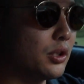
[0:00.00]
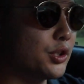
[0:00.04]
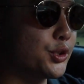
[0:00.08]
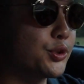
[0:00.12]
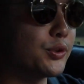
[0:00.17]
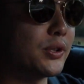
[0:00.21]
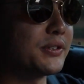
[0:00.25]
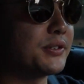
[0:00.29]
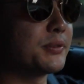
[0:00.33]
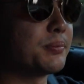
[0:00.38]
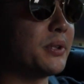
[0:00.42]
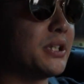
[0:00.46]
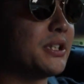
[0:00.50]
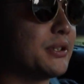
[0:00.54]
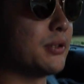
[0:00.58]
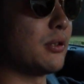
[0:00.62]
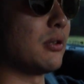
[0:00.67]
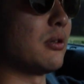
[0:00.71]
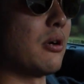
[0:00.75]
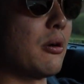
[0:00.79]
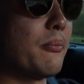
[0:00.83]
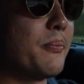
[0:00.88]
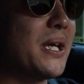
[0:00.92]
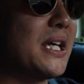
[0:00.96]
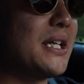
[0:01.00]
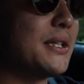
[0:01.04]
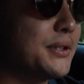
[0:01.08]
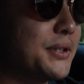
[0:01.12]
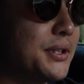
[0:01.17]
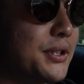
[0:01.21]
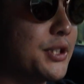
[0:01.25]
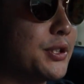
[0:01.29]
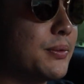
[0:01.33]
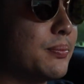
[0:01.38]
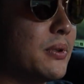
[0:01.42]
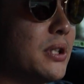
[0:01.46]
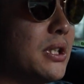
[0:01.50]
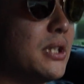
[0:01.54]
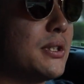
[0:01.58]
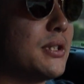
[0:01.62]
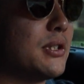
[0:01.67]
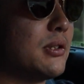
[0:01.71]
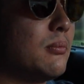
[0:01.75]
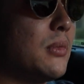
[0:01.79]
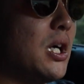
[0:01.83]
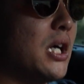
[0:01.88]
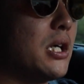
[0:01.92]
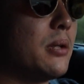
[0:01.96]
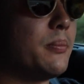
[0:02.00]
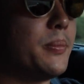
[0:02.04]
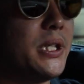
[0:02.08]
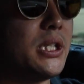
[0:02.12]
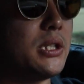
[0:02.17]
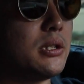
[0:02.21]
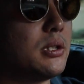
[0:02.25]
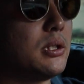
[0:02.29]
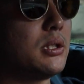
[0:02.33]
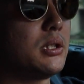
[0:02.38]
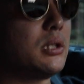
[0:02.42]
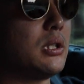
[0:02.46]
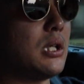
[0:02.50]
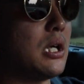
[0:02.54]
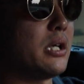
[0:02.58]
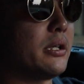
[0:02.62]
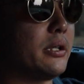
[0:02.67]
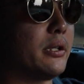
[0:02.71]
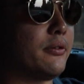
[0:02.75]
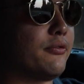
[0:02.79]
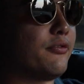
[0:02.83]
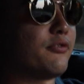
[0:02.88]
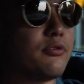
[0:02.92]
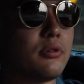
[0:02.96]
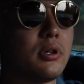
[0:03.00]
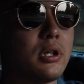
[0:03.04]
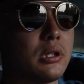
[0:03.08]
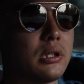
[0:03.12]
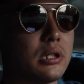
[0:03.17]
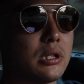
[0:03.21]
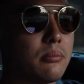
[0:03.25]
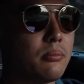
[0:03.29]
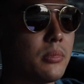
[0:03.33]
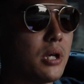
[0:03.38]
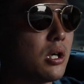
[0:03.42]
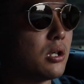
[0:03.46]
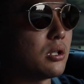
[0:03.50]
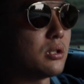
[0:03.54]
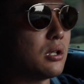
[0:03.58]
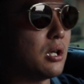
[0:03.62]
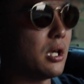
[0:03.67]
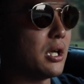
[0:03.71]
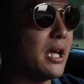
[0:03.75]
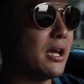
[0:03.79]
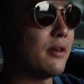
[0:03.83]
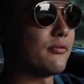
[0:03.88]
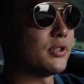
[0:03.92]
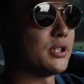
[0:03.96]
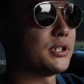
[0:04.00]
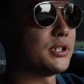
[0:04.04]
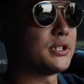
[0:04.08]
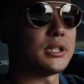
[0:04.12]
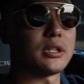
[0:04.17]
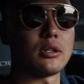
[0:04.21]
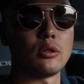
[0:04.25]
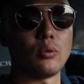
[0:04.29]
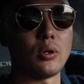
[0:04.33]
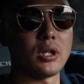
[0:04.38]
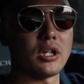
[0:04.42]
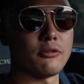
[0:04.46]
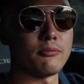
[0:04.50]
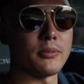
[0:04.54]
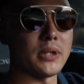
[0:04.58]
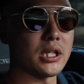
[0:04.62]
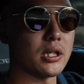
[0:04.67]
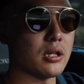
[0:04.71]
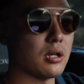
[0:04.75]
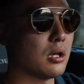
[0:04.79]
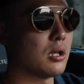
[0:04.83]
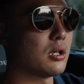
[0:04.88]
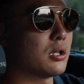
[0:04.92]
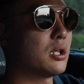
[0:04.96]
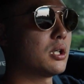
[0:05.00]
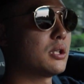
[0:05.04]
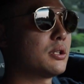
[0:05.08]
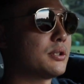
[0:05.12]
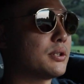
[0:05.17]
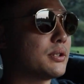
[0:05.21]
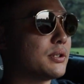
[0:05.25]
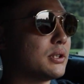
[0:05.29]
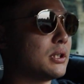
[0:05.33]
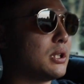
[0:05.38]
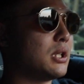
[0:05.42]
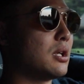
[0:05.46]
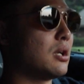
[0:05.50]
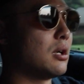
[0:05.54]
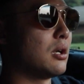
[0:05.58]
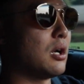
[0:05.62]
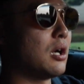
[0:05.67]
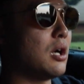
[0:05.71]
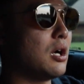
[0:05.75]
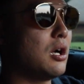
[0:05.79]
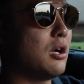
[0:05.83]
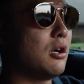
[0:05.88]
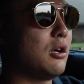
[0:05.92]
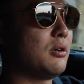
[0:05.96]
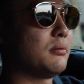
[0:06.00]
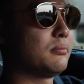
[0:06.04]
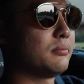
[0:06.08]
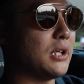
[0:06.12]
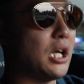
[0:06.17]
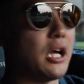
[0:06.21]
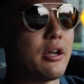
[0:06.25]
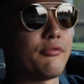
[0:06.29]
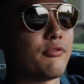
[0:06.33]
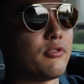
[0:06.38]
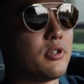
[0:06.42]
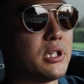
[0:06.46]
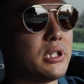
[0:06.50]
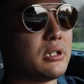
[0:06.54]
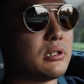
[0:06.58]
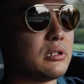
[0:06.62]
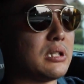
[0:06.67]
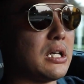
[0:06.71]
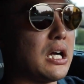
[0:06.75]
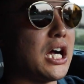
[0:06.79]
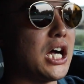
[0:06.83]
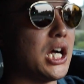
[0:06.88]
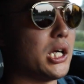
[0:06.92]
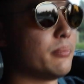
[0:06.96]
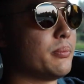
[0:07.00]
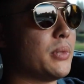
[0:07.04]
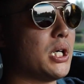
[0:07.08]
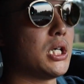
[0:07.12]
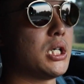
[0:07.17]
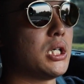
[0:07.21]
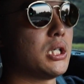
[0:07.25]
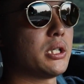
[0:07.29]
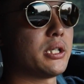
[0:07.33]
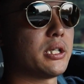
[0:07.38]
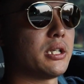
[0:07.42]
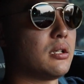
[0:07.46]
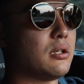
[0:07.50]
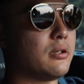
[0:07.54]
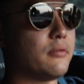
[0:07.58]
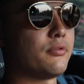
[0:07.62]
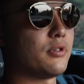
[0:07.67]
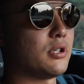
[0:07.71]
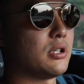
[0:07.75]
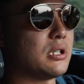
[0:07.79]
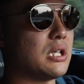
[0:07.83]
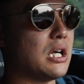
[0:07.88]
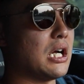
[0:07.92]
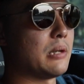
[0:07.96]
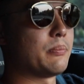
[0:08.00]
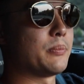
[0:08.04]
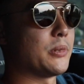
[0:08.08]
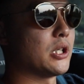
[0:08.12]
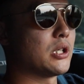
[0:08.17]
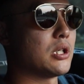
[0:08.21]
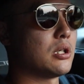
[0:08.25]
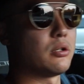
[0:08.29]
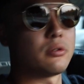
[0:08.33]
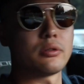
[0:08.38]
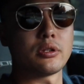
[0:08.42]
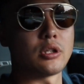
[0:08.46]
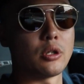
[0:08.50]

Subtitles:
Swiss springs are amazing springs in my opinion. I've run them on every single one of my cars. I've run Eibach and I've run Hypercode.